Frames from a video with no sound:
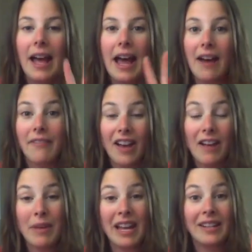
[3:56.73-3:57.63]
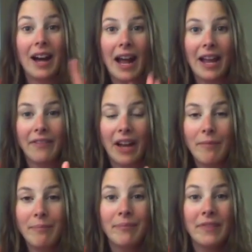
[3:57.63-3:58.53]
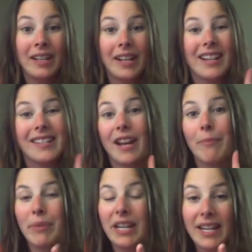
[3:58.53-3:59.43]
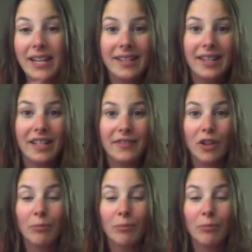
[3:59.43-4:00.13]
FM, and IFM. Exam P stands for